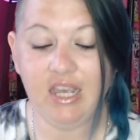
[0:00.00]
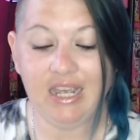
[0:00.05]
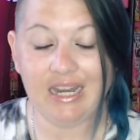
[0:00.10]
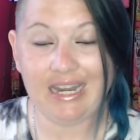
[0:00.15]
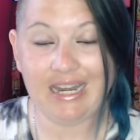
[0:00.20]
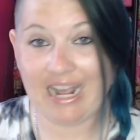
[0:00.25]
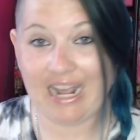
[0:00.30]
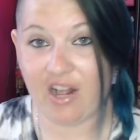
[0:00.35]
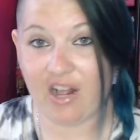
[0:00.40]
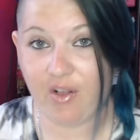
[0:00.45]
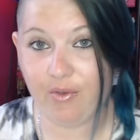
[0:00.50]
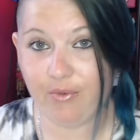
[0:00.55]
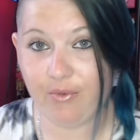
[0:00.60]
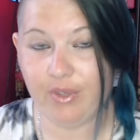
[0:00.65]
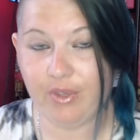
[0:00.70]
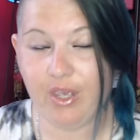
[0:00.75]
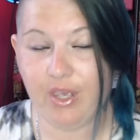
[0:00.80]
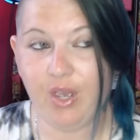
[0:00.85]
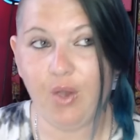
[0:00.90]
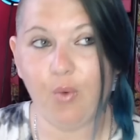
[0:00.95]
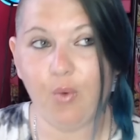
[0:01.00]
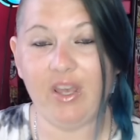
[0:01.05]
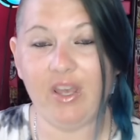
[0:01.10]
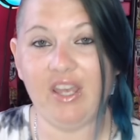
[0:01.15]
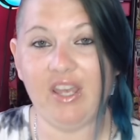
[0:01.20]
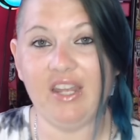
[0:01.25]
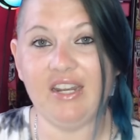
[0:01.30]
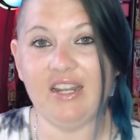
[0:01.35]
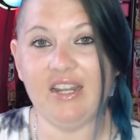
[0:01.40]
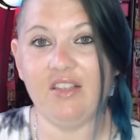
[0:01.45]
Now,
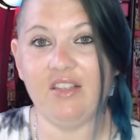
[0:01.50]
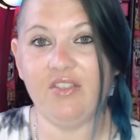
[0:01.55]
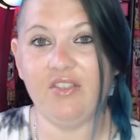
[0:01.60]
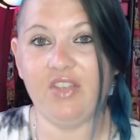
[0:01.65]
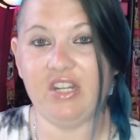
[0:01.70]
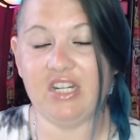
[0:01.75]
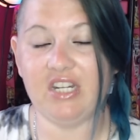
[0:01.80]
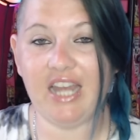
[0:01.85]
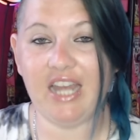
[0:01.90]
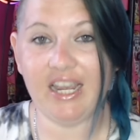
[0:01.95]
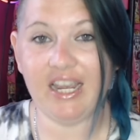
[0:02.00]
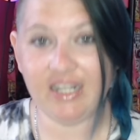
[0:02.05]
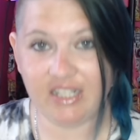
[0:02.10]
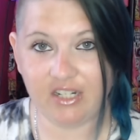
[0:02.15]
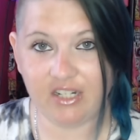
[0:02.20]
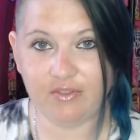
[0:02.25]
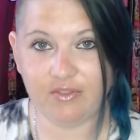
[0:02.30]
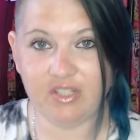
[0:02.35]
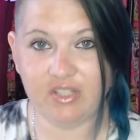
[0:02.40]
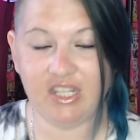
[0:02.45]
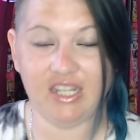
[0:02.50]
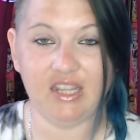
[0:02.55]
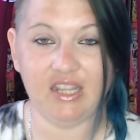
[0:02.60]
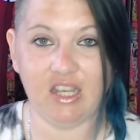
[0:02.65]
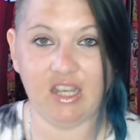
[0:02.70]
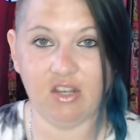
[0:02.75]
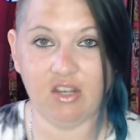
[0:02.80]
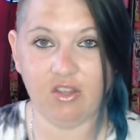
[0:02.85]
when the detectives get there,